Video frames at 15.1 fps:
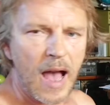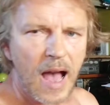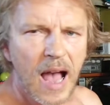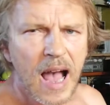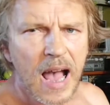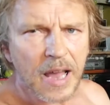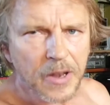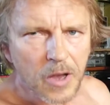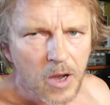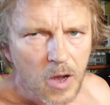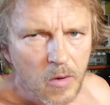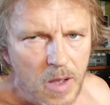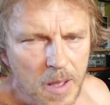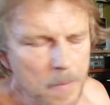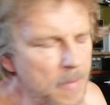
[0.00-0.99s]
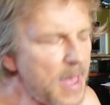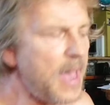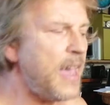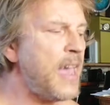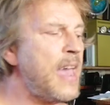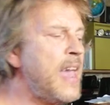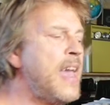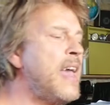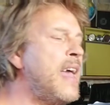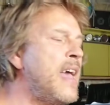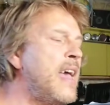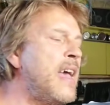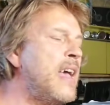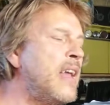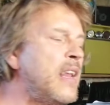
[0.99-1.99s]
I know a
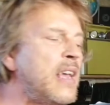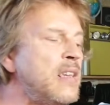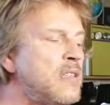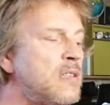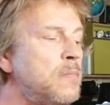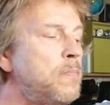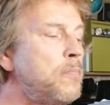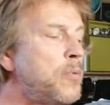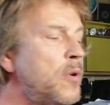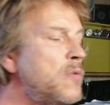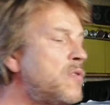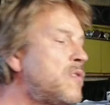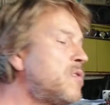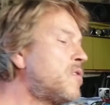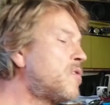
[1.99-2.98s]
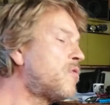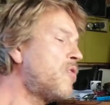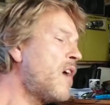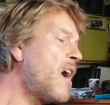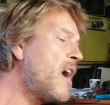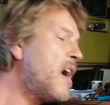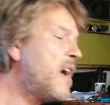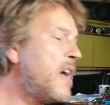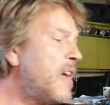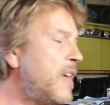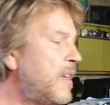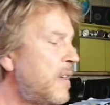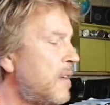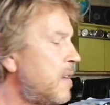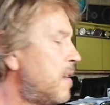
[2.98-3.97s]
man ain't supposed to cry,
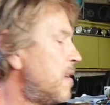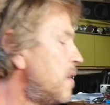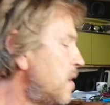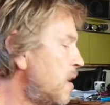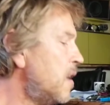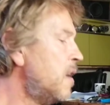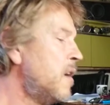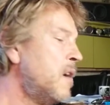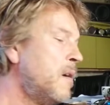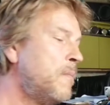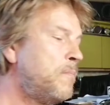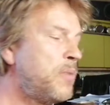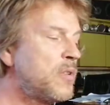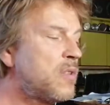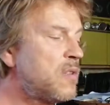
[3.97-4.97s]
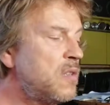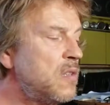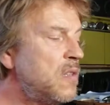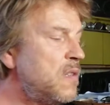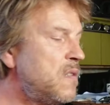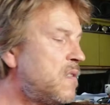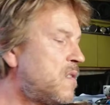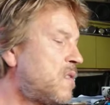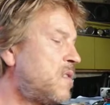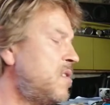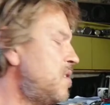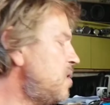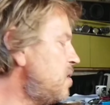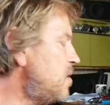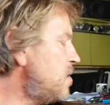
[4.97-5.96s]
but these
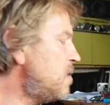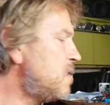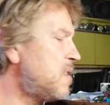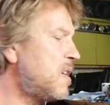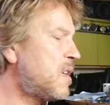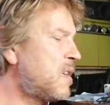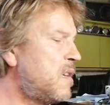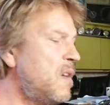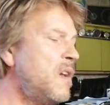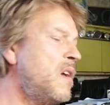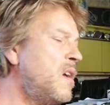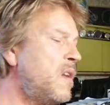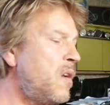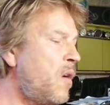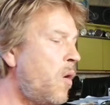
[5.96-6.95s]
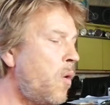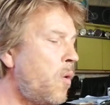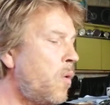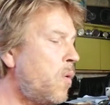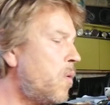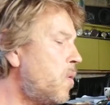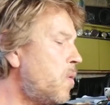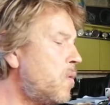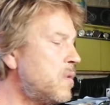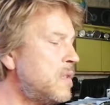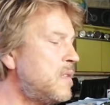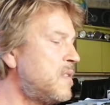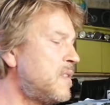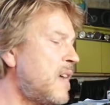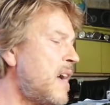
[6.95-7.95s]
tears I can't hold
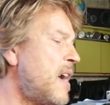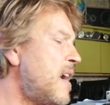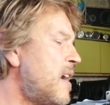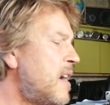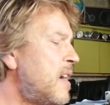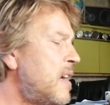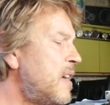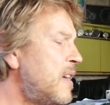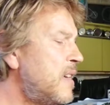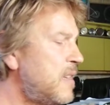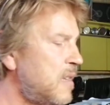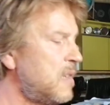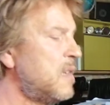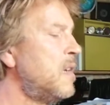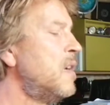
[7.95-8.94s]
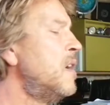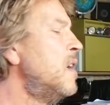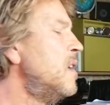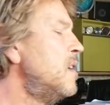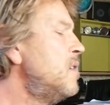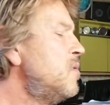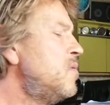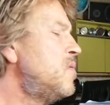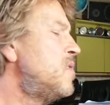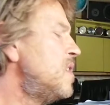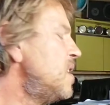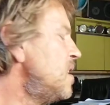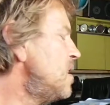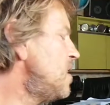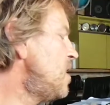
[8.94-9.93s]
inside.
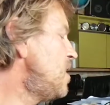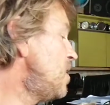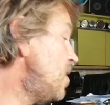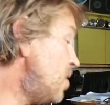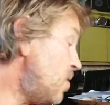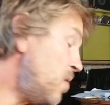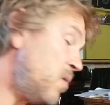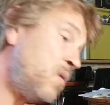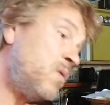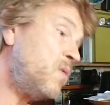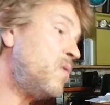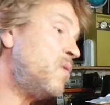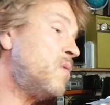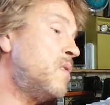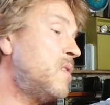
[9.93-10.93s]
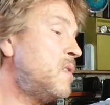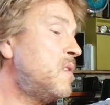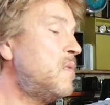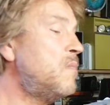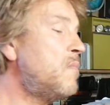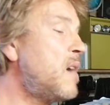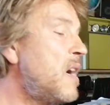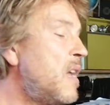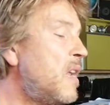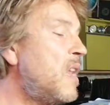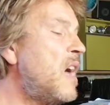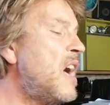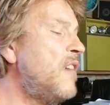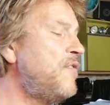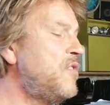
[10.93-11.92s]
Losing you is in my
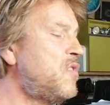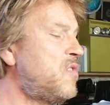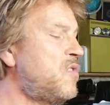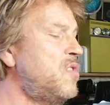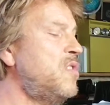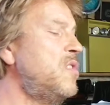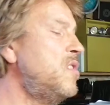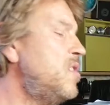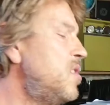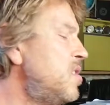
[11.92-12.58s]
life, you see,